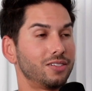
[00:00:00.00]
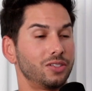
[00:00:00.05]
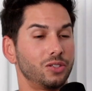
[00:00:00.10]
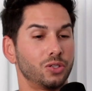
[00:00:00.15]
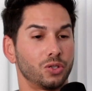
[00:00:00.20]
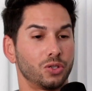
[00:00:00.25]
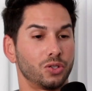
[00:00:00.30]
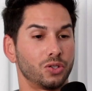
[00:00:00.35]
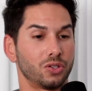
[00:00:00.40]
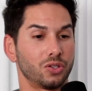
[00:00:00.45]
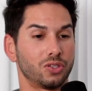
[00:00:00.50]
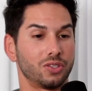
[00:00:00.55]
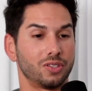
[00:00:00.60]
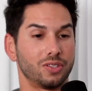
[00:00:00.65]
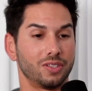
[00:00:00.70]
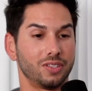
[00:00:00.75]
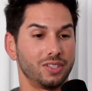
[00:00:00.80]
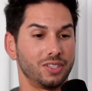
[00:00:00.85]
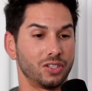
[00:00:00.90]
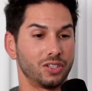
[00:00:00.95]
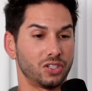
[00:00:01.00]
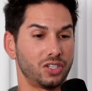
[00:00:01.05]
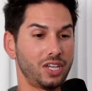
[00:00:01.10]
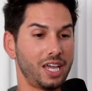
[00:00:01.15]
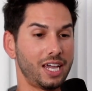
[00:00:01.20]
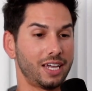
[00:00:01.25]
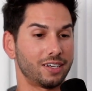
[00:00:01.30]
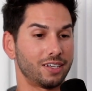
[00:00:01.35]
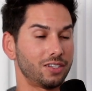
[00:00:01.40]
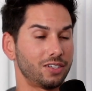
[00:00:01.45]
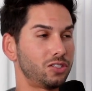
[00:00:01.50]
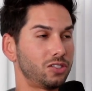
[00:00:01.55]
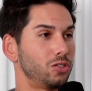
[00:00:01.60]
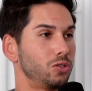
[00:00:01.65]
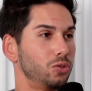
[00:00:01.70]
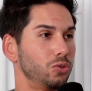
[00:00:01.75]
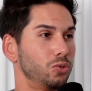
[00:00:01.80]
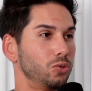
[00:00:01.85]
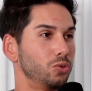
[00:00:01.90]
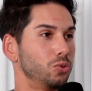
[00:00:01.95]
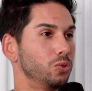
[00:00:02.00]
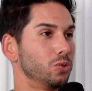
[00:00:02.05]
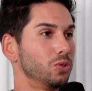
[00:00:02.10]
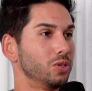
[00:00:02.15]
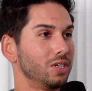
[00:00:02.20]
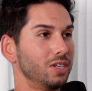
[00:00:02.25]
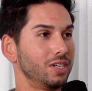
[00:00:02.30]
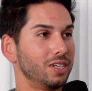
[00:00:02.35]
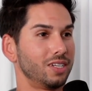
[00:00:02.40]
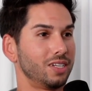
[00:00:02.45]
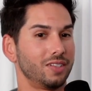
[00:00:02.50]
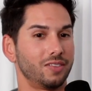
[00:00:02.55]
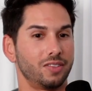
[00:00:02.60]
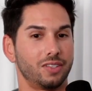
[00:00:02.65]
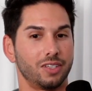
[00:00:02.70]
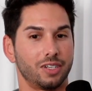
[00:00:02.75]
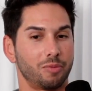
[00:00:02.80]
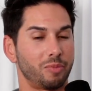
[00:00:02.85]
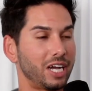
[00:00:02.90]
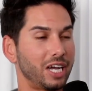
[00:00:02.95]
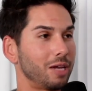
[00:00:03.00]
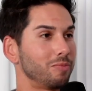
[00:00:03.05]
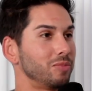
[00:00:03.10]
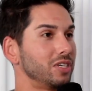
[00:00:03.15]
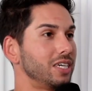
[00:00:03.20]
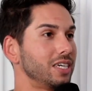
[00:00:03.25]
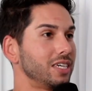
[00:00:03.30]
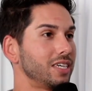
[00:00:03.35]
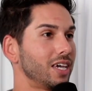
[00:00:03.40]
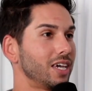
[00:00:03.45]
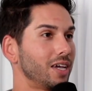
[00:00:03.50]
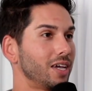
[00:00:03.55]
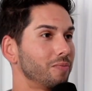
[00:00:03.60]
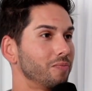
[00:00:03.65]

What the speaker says: you're taking us to the Miami Heat game.